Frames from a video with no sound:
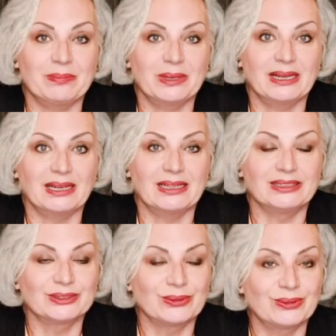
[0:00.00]
but at
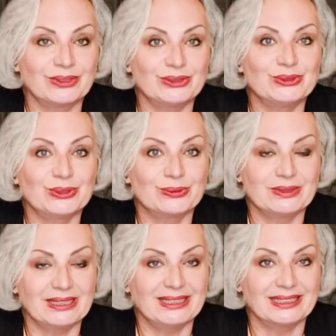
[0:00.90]
its core, you don't
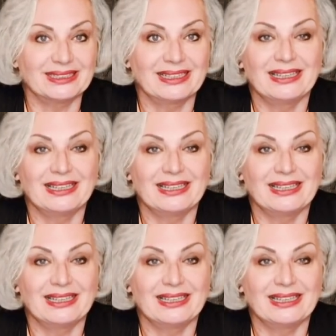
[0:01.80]
need them.